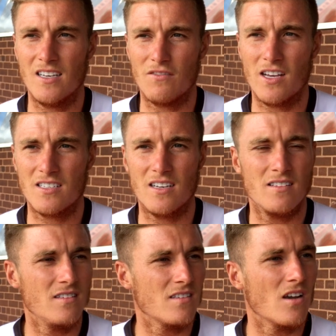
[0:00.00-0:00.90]
and if that's
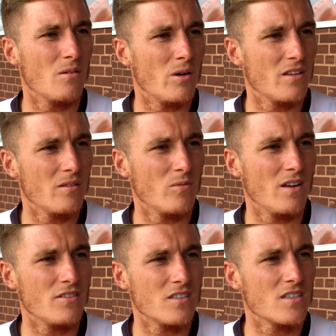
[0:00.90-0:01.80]
anything to go by, I think we'll
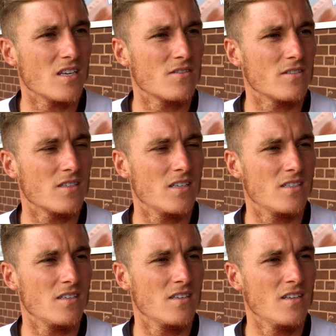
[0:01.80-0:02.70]
have a successful season.